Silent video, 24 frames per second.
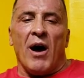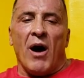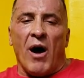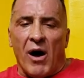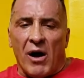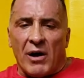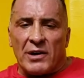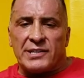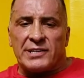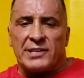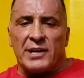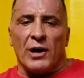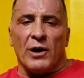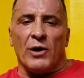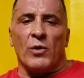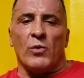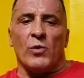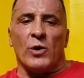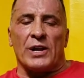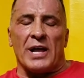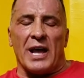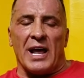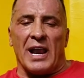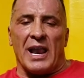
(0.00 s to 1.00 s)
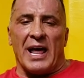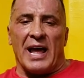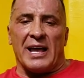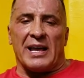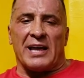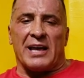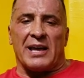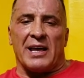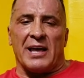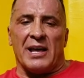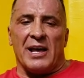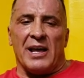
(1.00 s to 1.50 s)
Also, what I
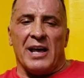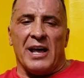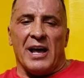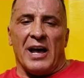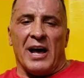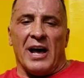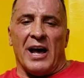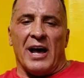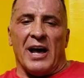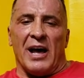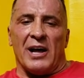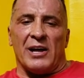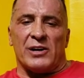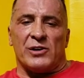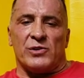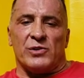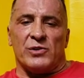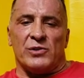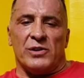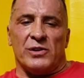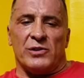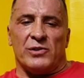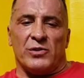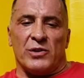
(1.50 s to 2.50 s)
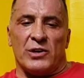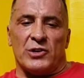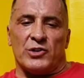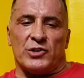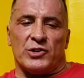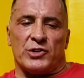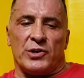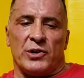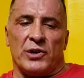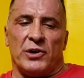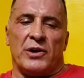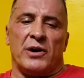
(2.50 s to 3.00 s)
like uh, to, to
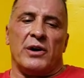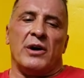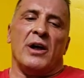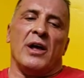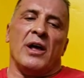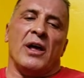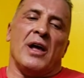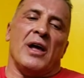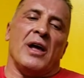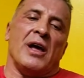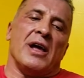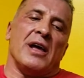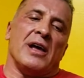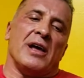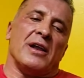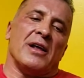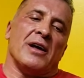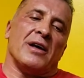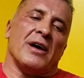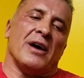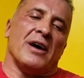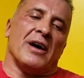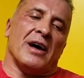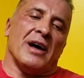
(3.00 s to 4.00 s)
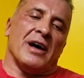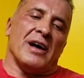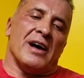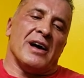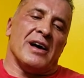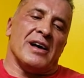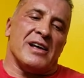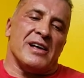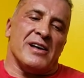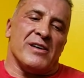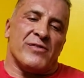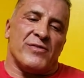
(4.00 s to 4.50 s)
ensure, you know,
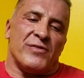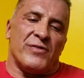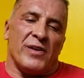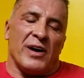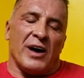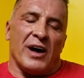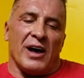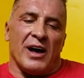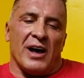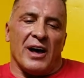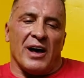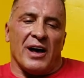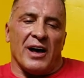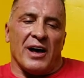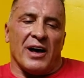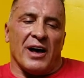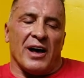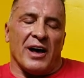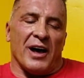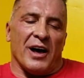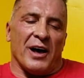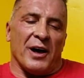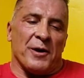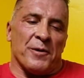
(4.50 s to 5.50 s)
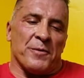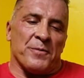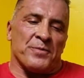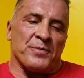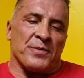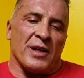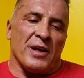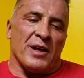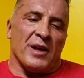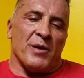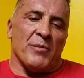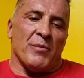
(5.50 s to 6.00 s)
uh, if uh, um,
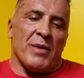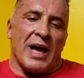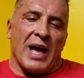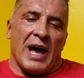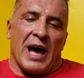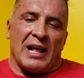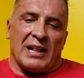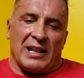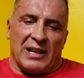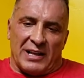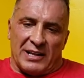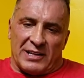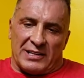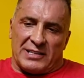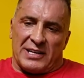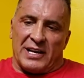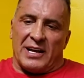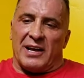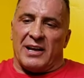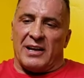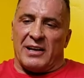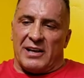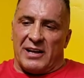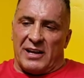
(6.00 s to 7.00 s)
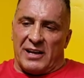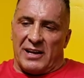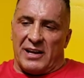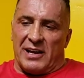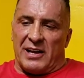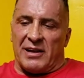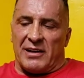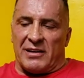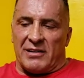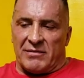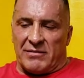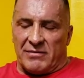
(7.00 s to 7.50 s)
my athletes are
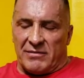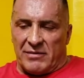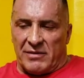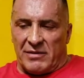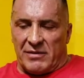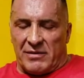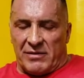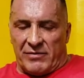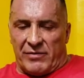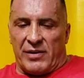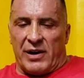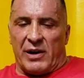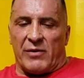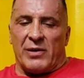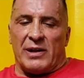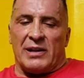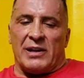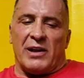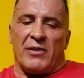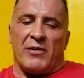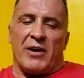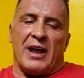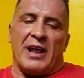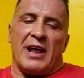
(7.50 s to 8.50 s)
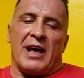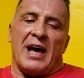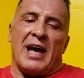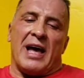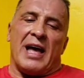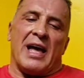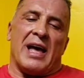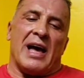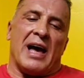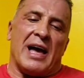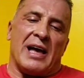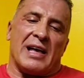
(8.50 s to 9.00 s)
eating frequently, right?
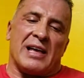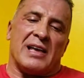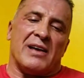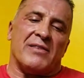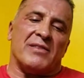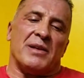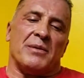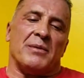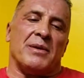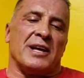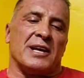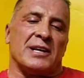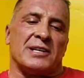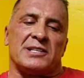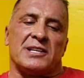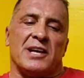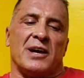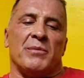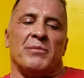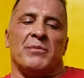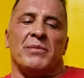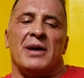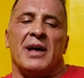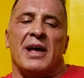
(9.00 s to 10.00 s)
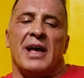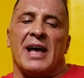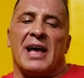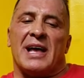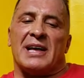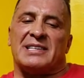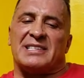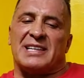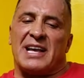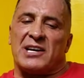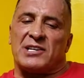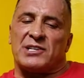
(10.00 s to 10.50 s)
I, I give them like some
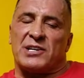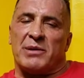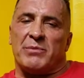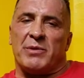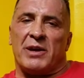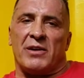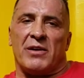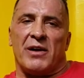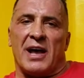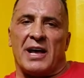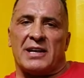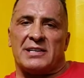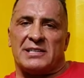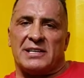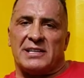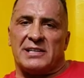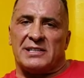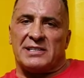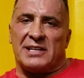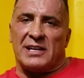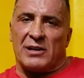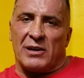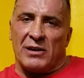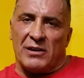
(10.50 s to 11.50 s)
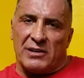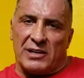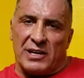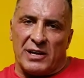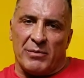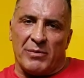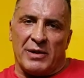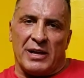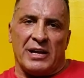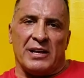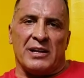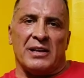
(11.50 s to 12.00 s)
essential amino acids and
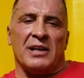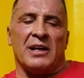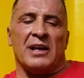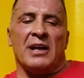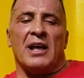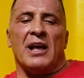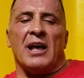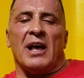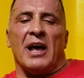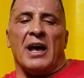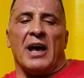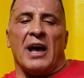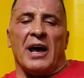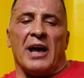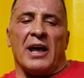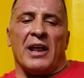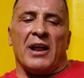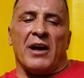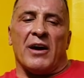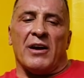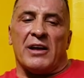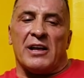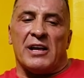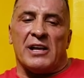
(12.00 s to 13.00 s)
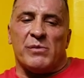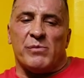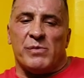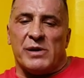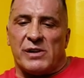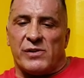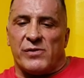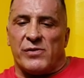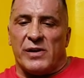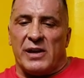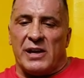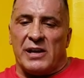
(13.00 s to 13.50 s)
glutamine, uh, you know, in
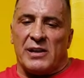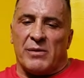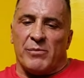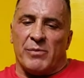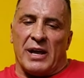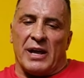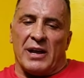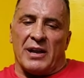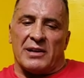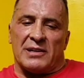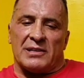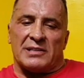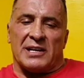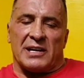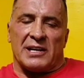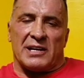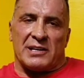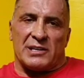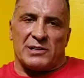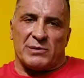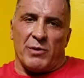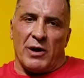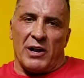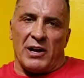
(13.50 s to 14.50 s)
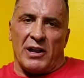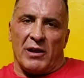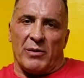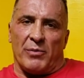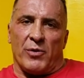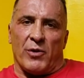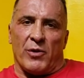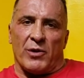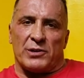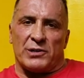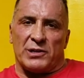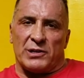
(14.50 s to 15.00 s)
between the meals, like small
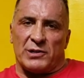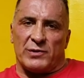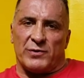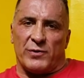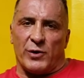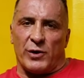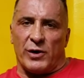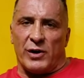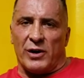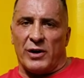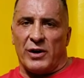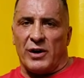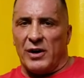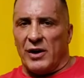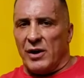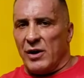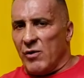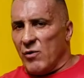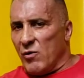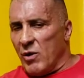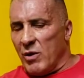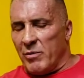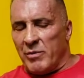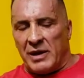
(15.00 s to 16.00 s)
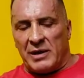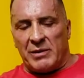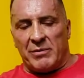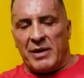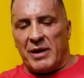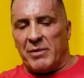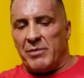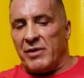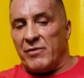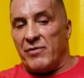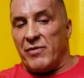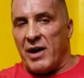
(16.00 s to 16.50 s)
little portions for a woman,
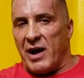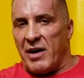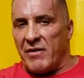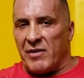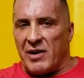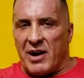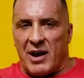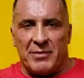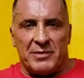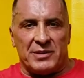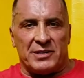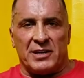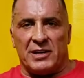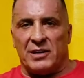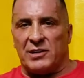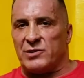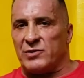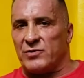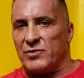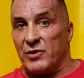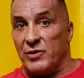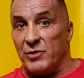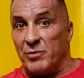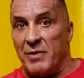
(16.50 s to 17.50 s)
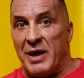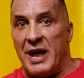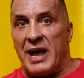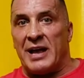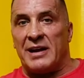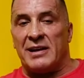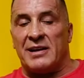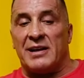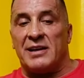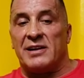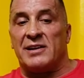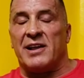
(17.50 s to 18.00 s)
maybe five grams each, for a
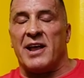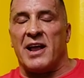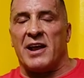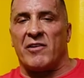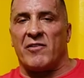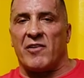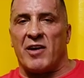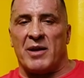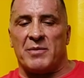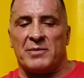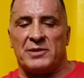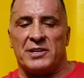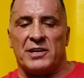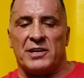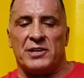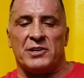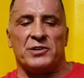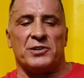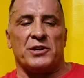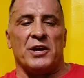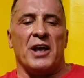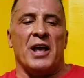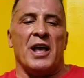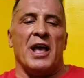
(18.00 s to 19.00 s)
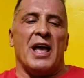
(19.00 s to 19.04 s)
man, 10 grams each.